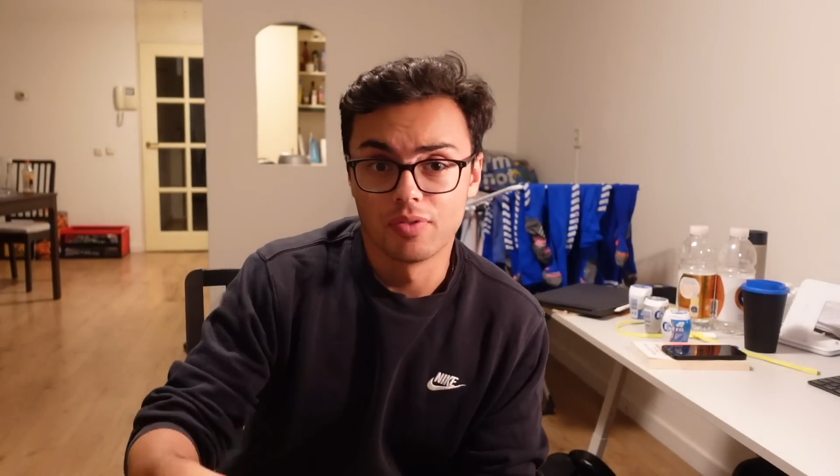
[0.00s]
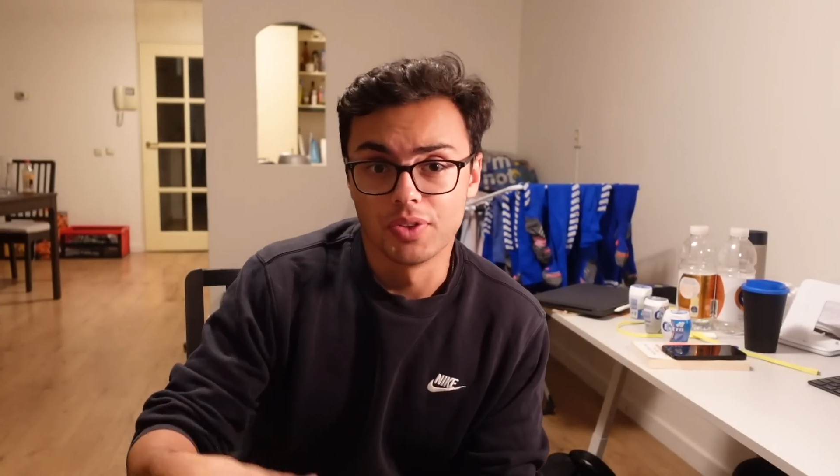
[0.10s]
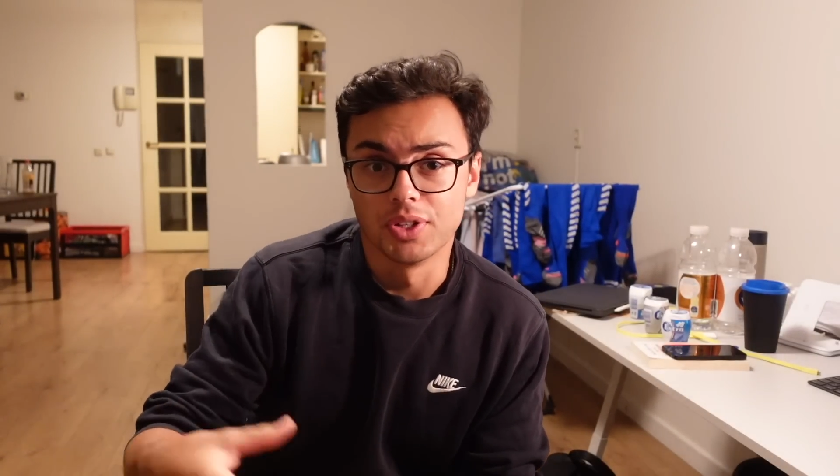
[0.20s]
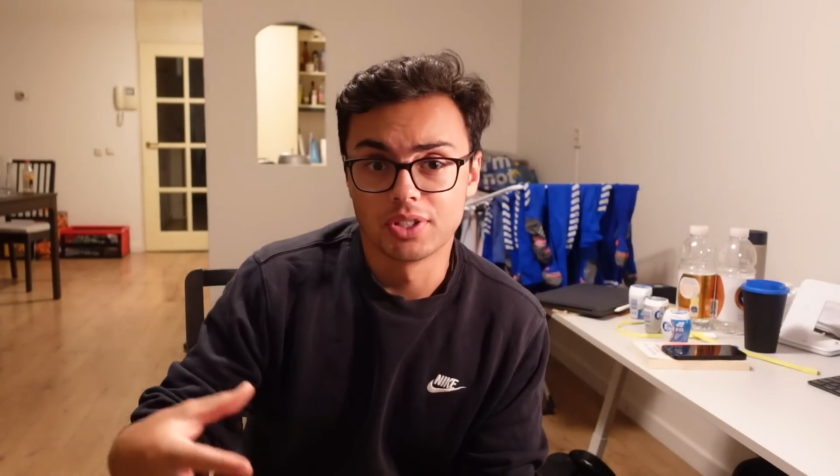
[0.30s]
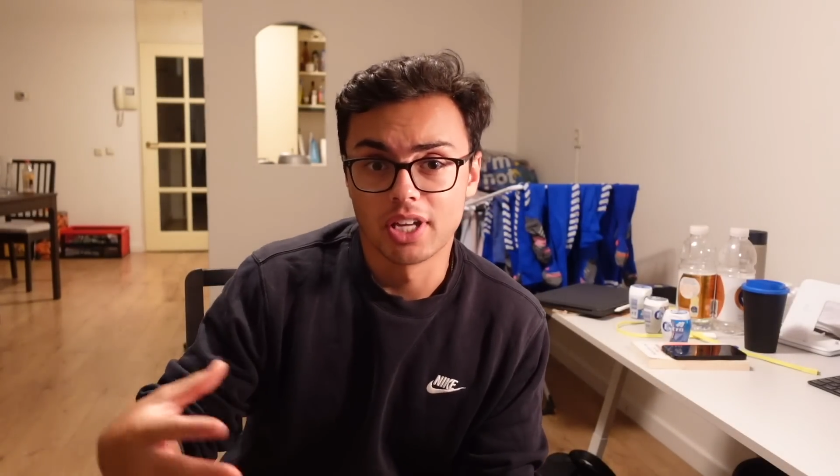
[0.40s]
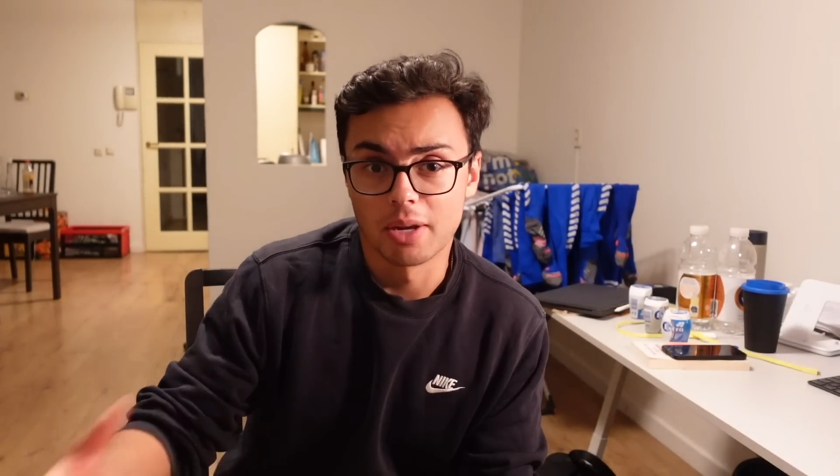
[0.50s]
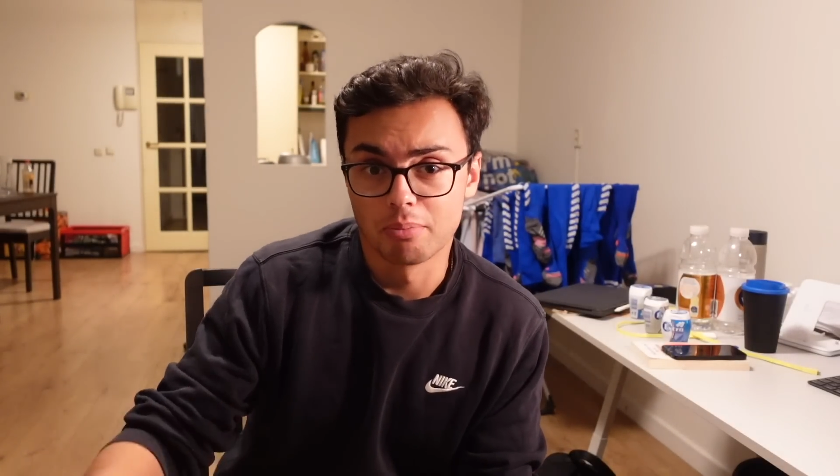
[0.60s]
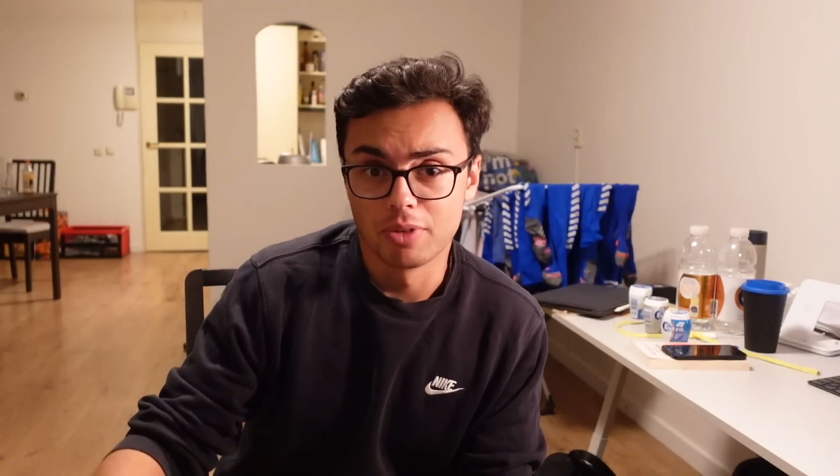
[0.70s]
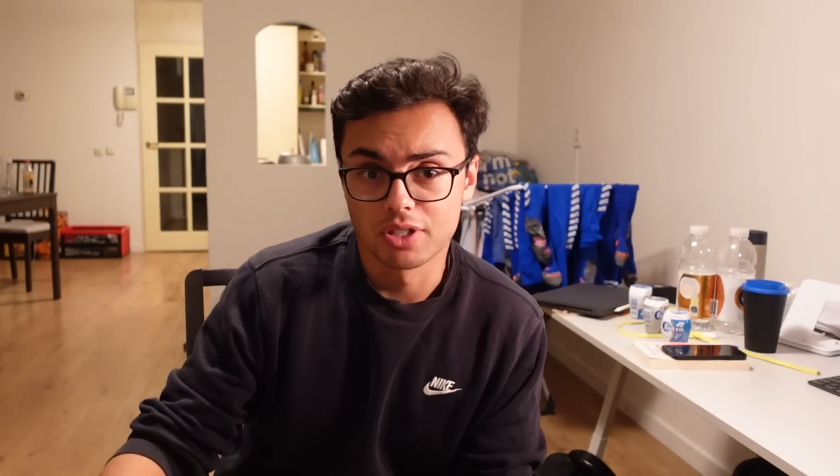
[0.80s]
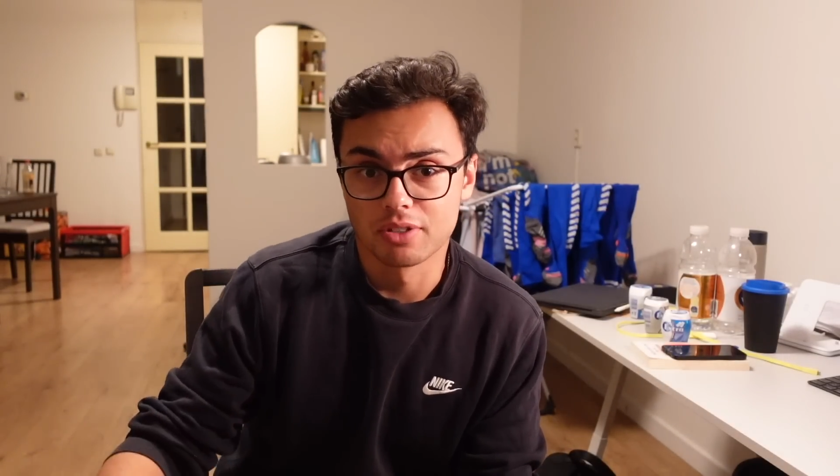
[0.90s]
this
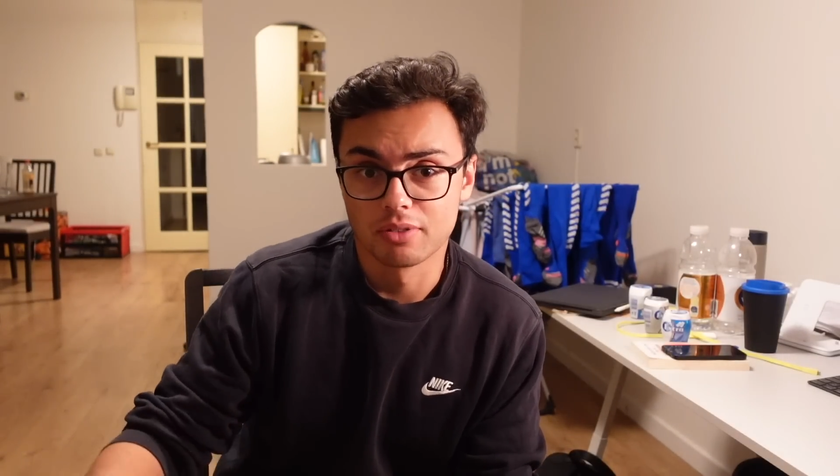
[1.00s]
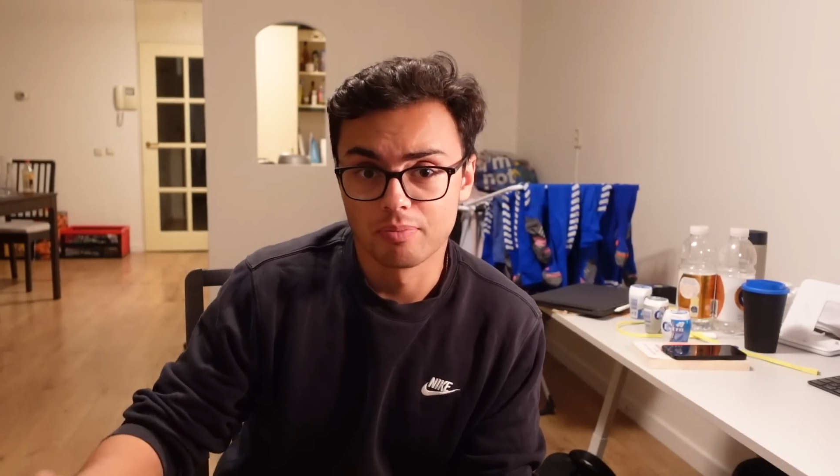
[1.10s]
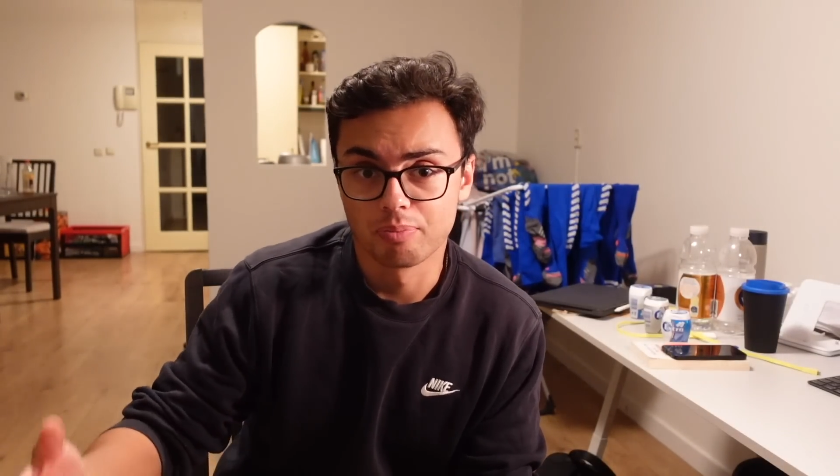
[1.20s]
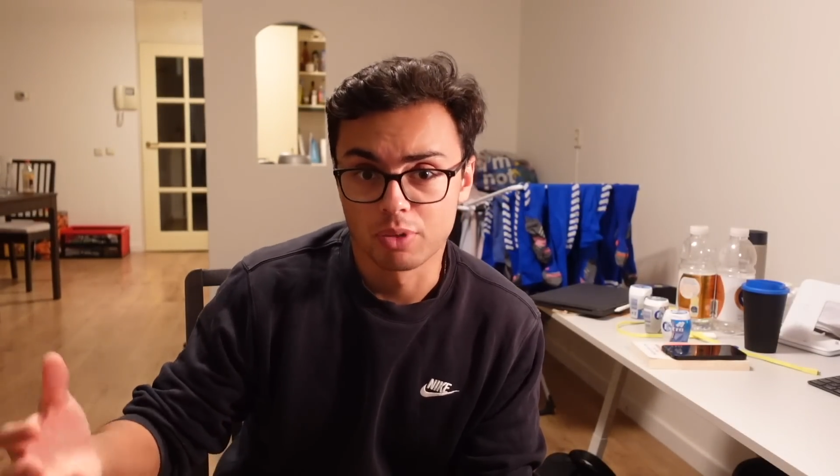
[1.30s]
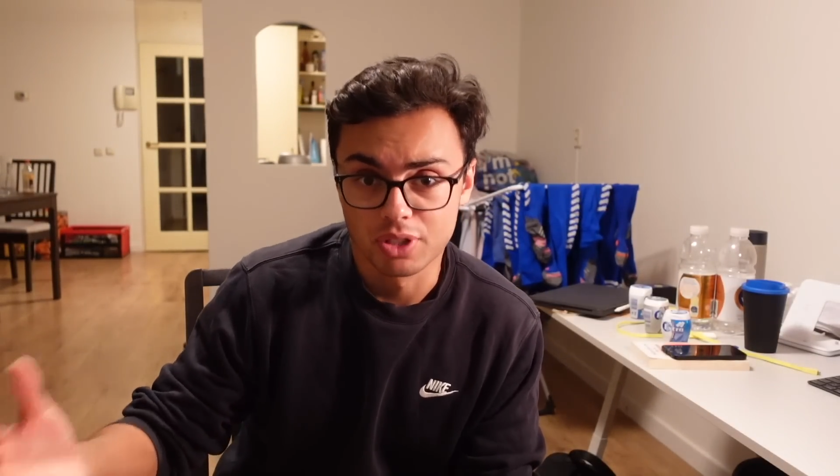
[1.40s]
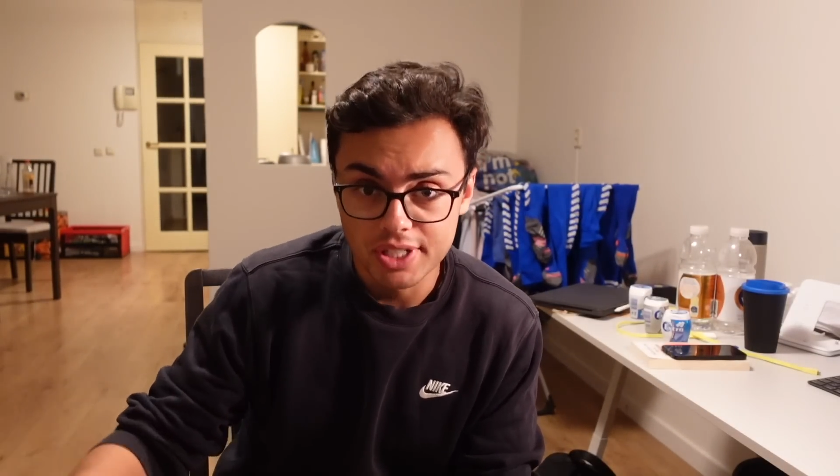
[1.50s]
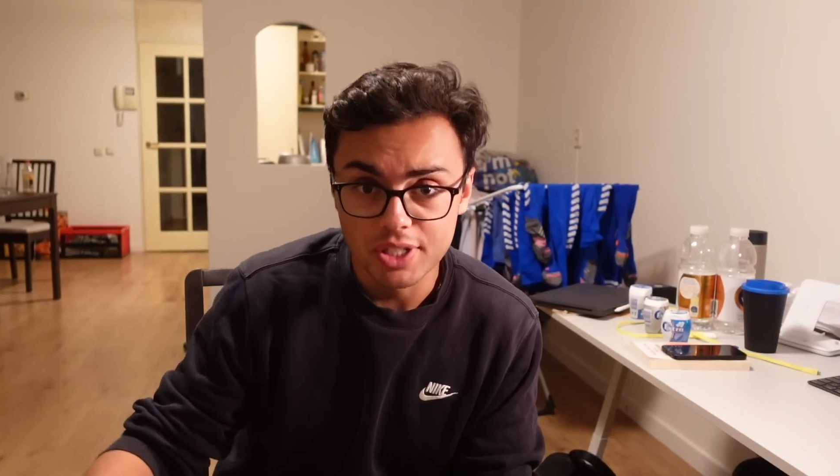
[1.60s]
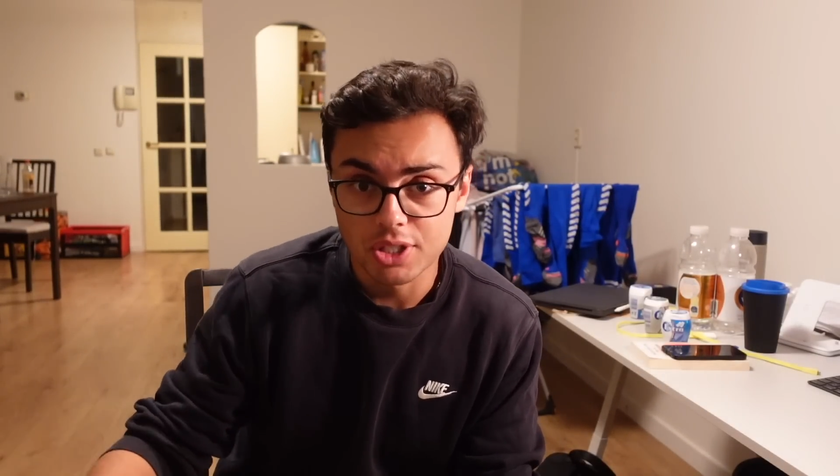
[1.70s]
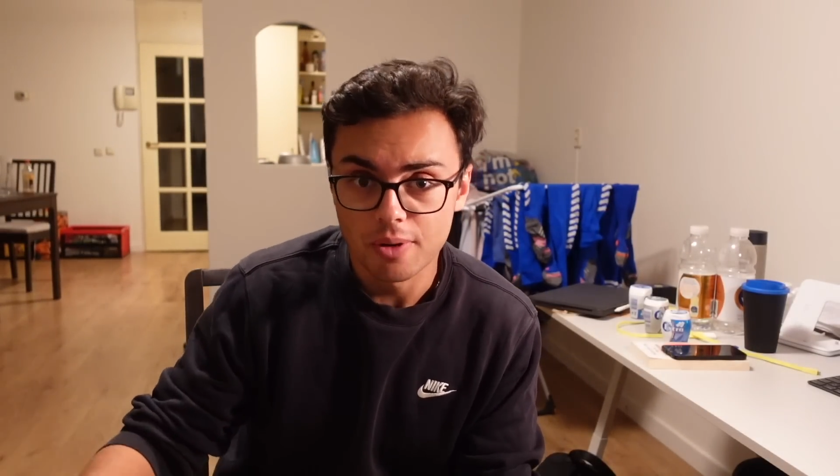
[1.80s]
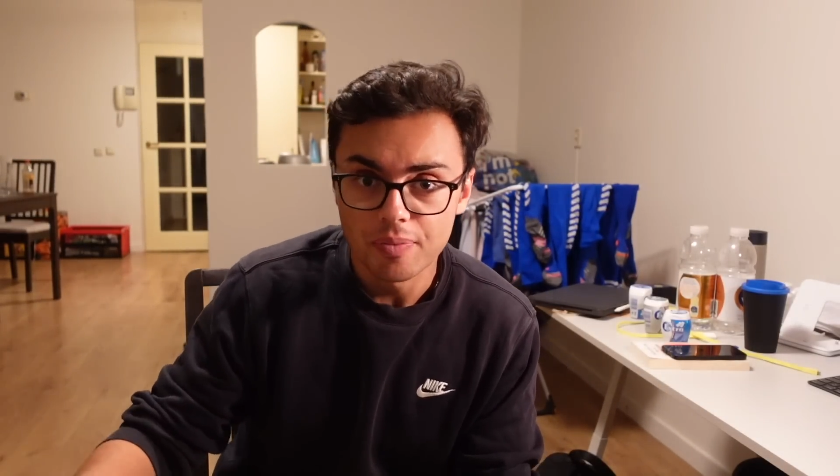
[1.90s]
admission
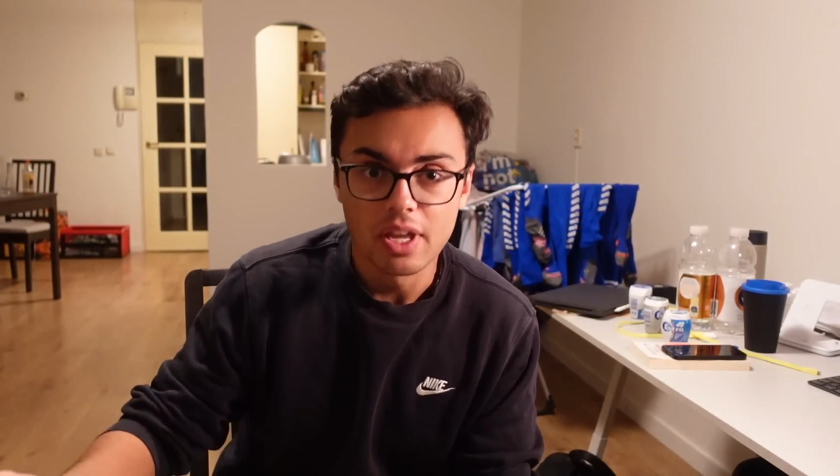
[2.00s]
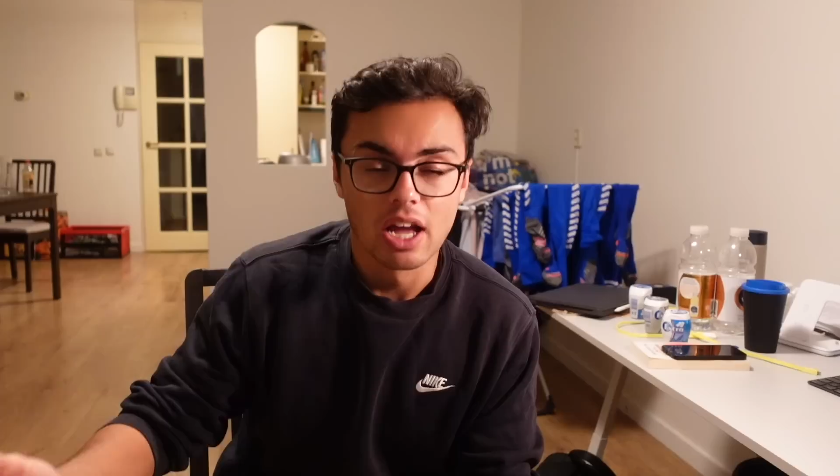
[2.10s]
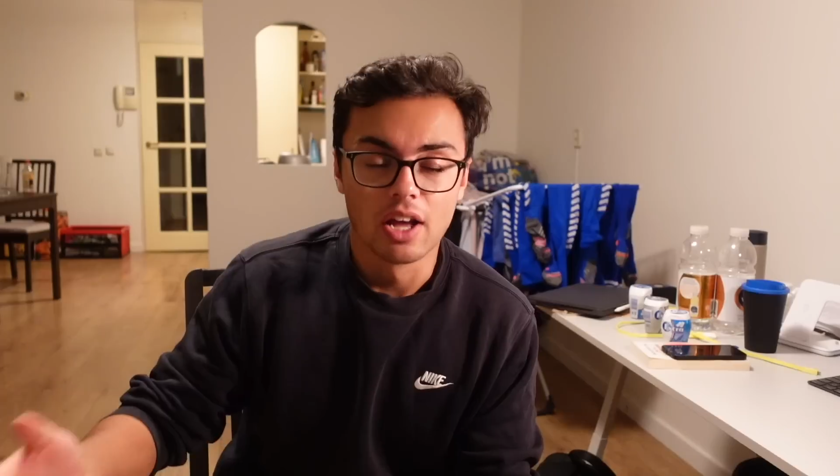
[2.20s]
procedure.